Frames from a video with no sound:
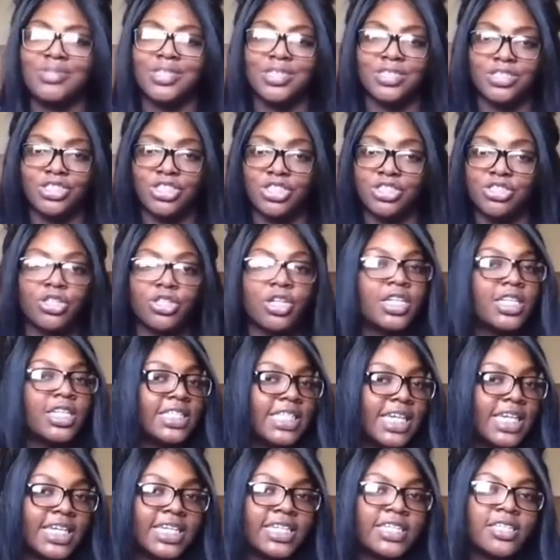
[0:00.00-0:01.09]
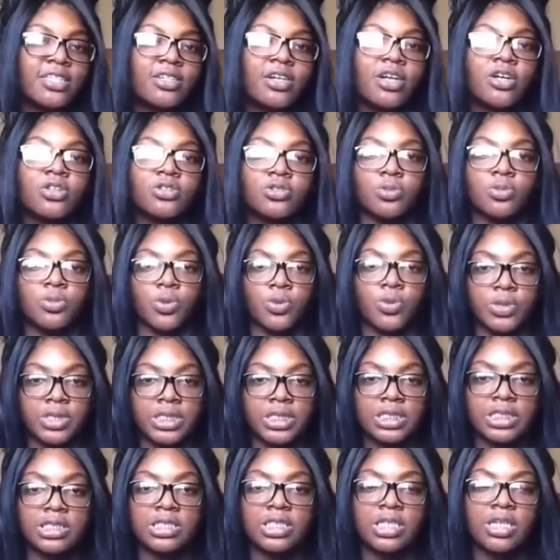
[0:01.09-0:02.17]
she started dating other
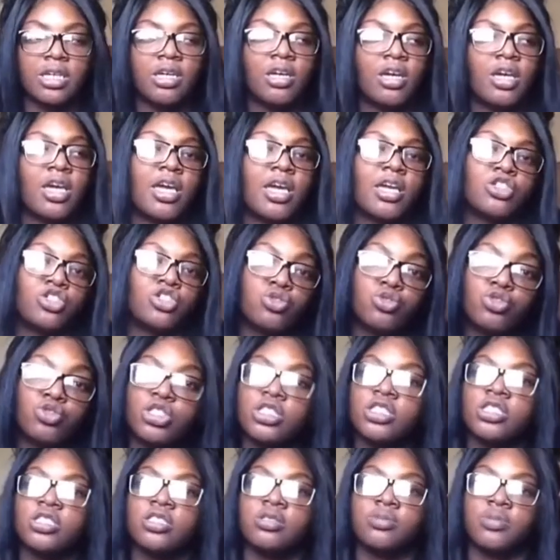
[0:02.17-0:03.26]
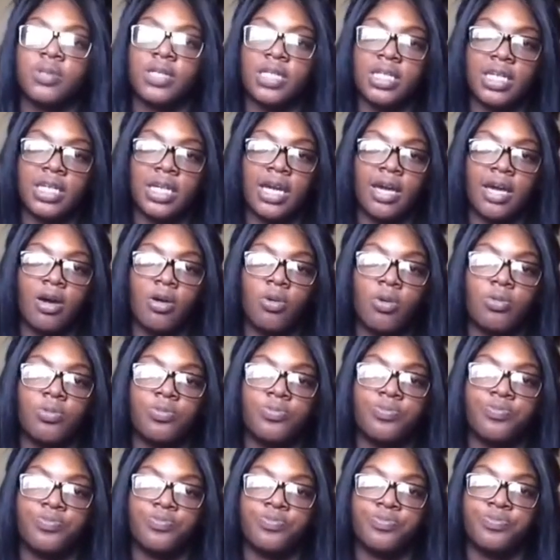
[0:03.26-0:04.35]
boys, and she was just explaining how
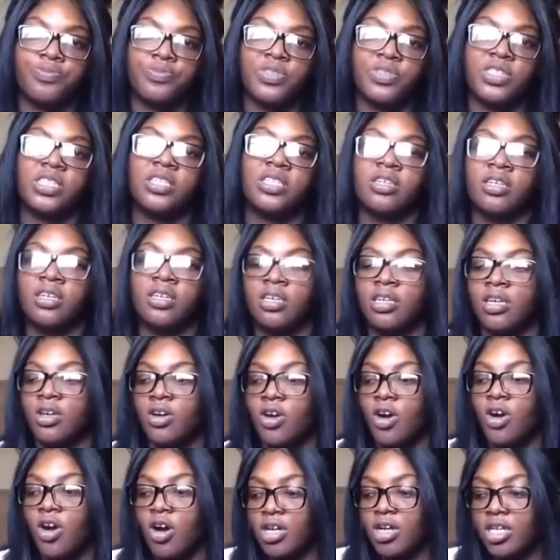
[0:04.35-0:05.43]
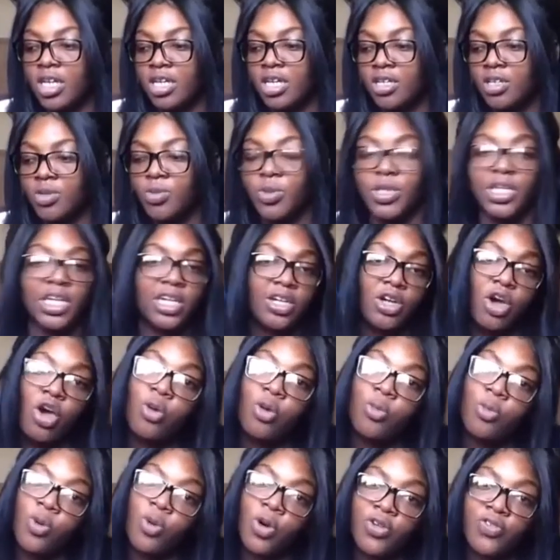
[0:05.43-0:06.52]
R.Kelly would get her
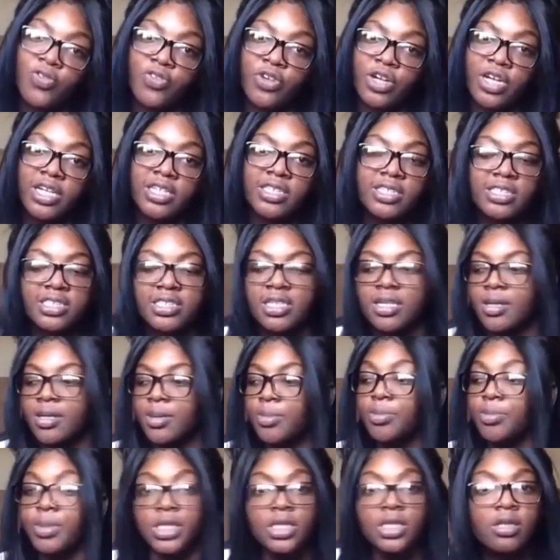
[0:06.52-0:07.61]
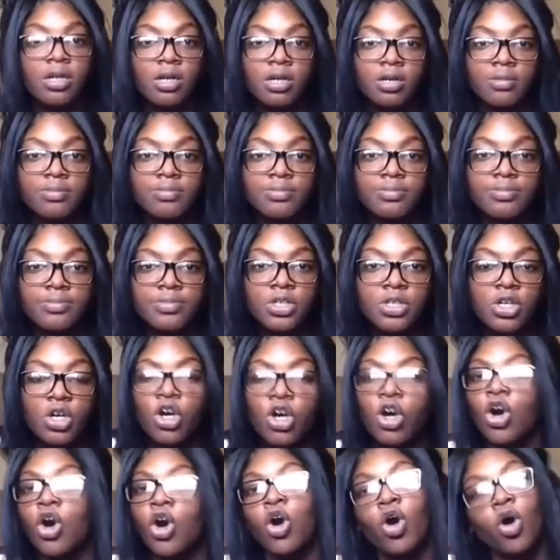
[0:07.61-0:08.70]
boyfriends beat up,
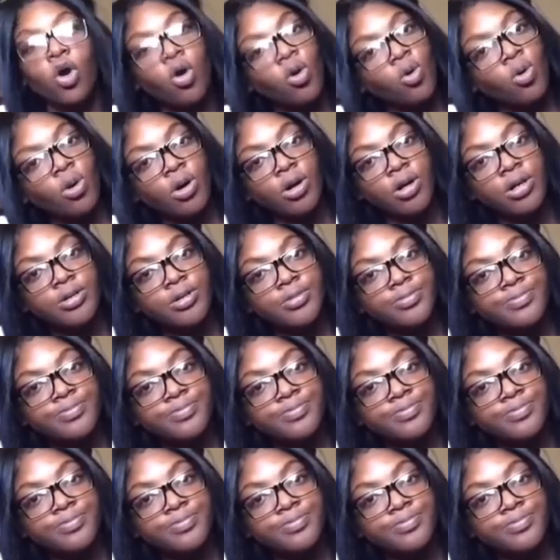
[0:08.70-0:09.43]
or